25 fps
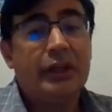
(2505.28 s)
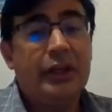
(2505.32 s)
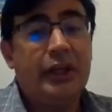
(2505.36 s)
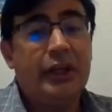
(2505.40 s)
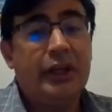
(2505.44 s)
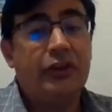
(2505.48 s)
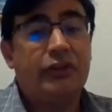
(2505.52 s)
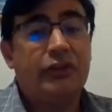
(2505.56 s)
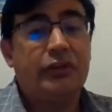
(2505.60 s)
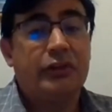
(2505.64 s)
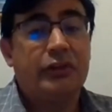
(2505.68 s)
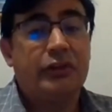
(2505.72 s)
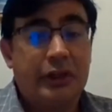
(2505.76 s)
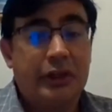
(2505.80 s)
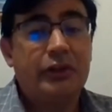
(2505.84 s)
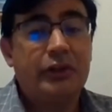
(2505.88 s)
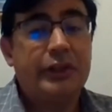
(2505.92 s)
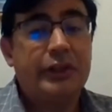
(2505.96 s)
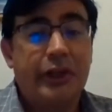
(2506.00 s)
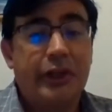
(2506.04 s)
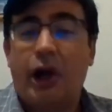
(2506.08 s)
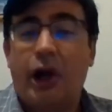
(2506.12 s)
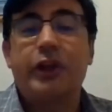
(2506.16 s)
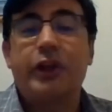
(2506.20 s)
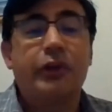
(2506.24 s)
is
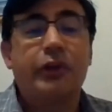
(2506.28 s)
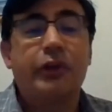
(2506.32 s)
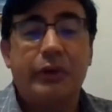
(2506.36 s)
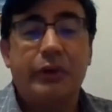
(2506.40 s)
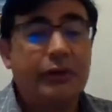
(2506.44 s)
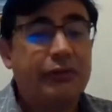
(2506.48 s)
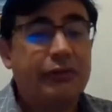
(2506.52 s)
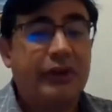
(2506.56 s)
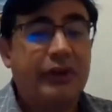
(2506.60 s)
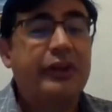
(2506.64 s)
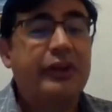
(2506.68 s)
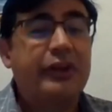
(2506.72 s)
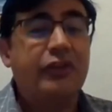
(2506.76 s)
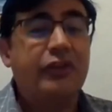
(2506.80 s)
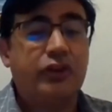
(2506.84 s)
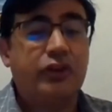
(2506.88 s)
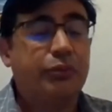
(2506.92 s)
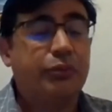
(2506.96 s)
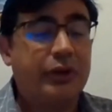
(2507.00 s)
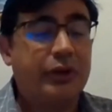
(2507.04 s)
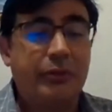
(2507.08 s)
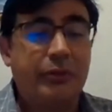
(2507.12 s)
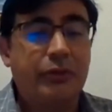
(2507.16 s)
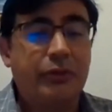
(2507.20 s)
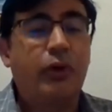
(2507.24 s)
literally arguing in front of the
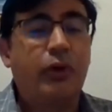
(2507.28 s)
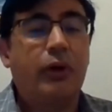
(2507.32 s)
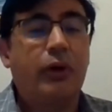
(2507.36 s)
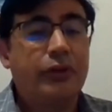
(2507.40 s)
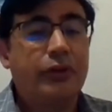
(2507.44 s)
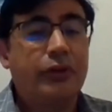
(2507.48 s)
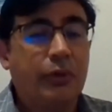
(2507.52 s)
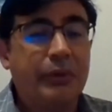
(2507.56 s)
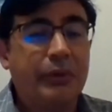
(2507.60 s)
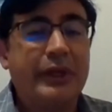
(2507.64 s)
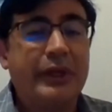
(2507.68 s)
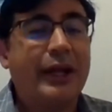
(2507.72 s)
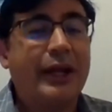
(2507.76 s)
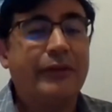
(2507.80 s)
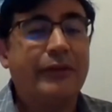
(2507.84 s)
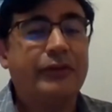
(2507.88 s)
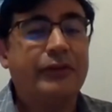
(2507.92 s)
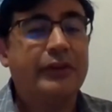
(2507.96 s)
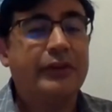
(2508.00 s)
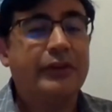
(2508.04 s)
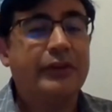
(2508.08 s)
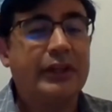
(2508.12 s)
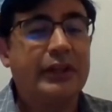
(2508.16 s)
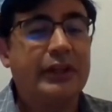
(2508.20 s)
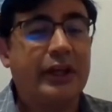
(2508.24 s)
Supreme Court the week after
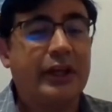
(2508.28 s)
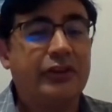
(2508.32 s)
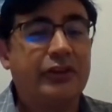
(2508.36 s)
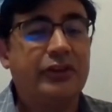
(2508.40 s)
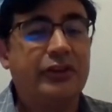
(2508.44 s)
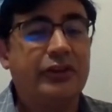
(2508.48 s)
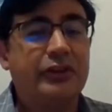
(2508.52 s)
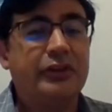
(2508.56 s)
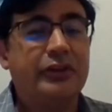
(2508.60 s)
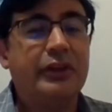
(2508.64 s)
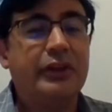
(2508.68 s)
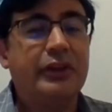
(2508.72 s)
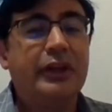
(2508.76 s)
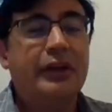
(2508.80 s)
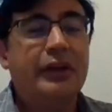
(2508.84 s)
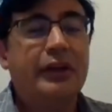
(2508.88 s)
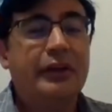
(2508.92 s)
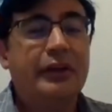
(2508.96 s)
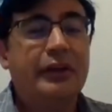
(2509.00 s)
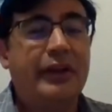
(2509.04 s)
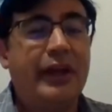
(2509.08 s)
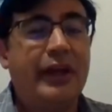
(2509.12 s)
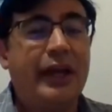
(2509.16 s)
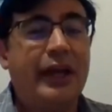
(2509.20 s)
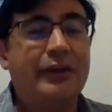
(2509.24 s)
the election
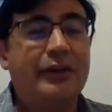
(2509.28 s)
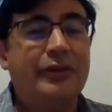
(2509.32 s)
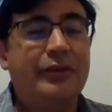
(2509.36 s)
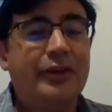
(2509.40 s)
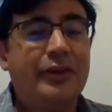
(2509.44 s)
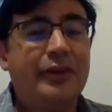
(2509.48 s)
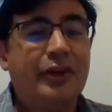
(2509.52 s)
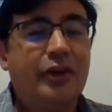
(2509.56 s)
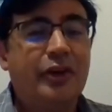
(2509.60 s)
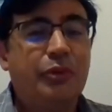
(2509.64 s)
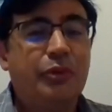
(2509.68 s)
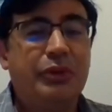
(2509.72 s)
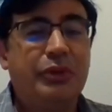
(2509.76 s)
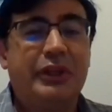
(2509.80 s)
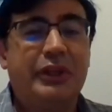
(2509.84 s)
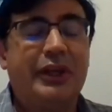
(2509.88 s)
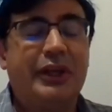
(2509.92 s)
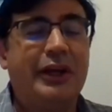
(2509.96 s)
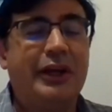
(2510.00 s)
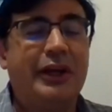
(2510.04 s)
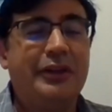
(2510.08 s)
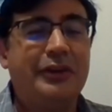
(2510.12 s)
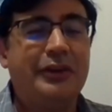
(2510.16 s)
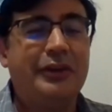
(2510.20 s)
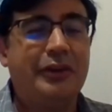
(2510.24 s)
that,
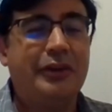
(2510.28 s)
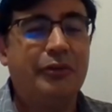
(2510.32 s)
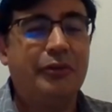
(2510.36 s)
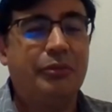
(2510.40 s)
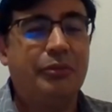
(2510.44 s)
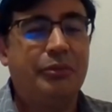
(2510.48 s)
because